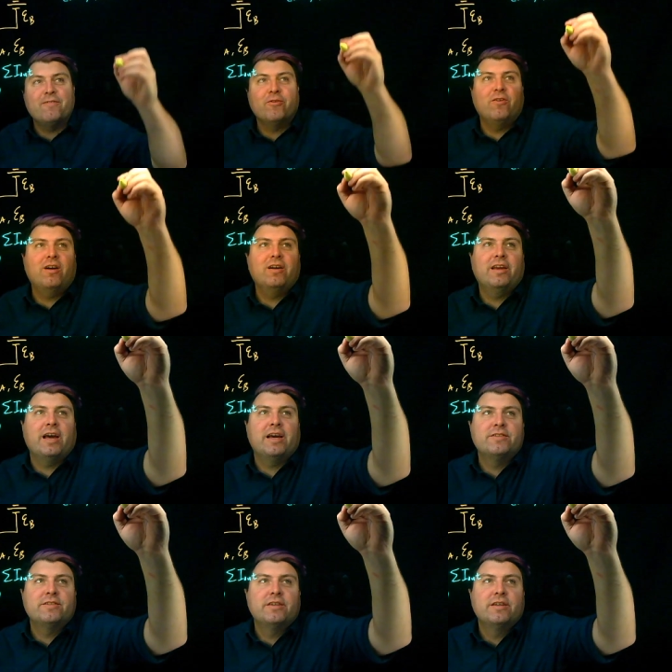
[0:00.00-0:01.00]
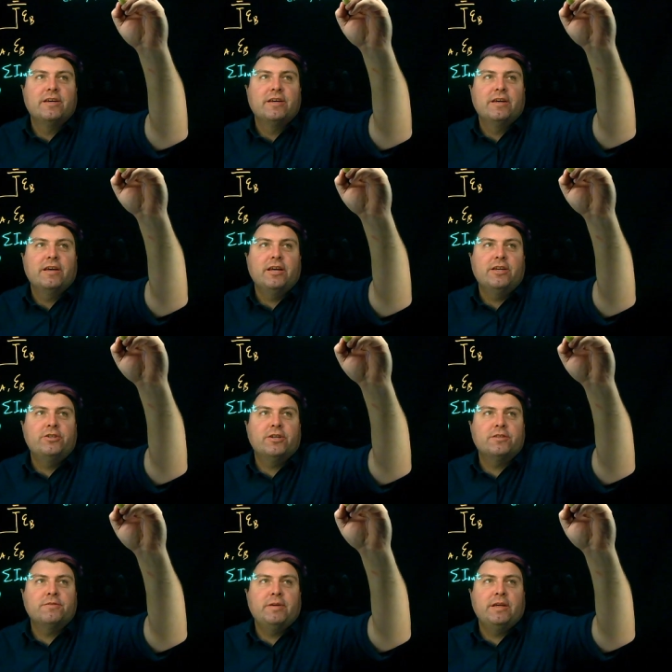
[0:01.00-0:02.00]
a wrong guess, it
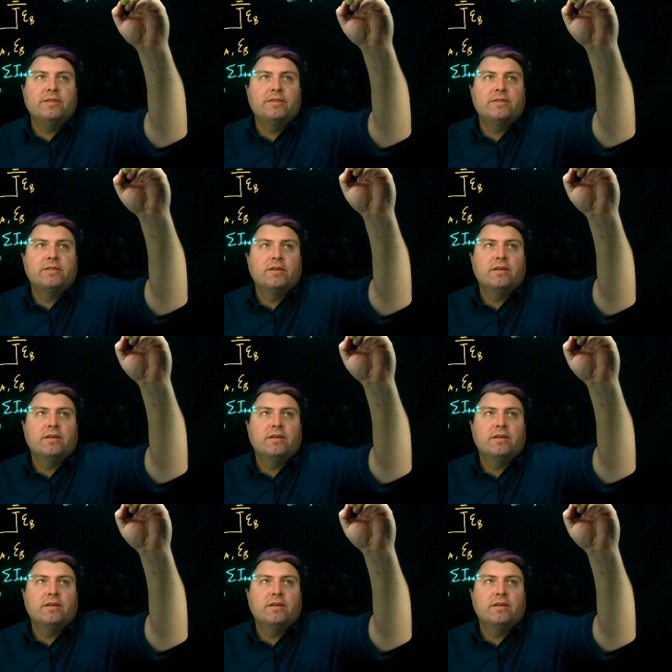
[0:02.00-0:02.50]
just means